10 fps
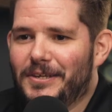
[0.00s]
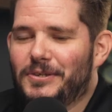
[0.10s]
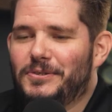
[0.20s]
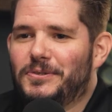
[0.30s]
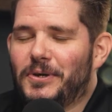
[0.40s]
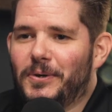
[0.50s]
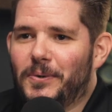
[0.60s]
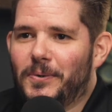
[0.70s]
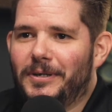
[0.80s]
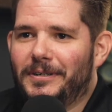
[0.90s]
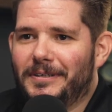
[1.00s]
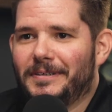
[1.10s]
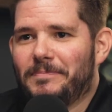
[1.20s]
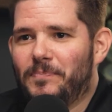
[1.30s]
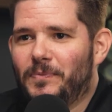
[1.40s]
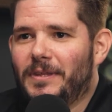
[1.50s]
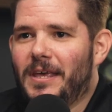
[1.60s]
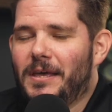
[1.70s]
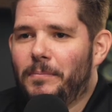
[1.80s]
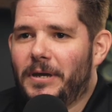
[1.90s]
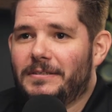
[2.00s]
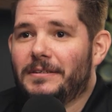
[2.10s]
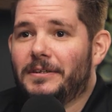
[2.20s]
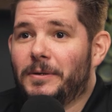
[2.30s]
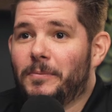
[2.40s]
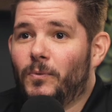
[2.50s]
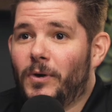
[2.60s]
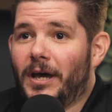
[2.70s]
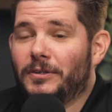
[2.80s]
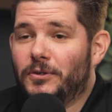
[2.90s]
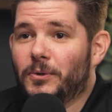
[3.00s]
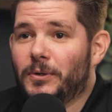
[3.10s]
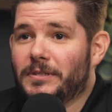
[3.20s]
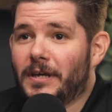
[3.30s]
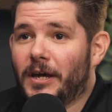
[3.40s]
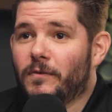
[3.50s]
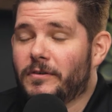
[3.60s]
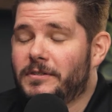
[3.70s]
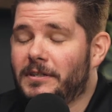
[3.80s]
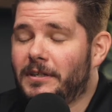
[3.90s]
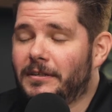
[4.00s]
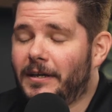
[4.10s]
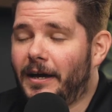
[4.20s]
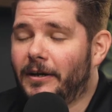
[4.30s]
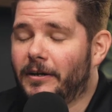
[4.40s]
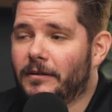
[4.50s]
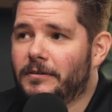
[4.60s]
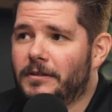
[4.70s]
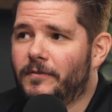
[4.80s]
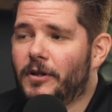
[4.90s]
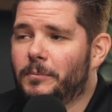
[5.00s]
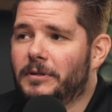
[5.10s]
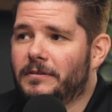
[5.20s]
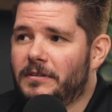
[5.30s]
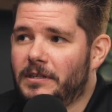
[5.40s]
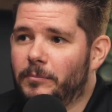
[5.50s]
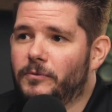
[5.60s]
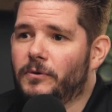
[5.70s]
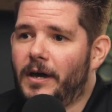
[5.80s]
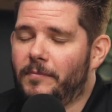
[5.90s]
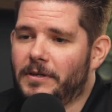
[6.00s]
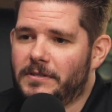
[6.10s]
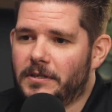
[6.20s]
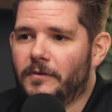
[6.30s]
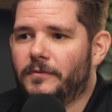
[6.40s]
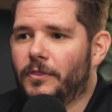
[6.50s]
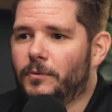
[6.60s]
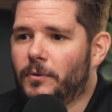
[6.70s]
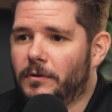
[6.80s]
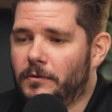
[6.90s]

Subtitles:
So basically what I do is I oversee the entire development team. So I have myself and 3 other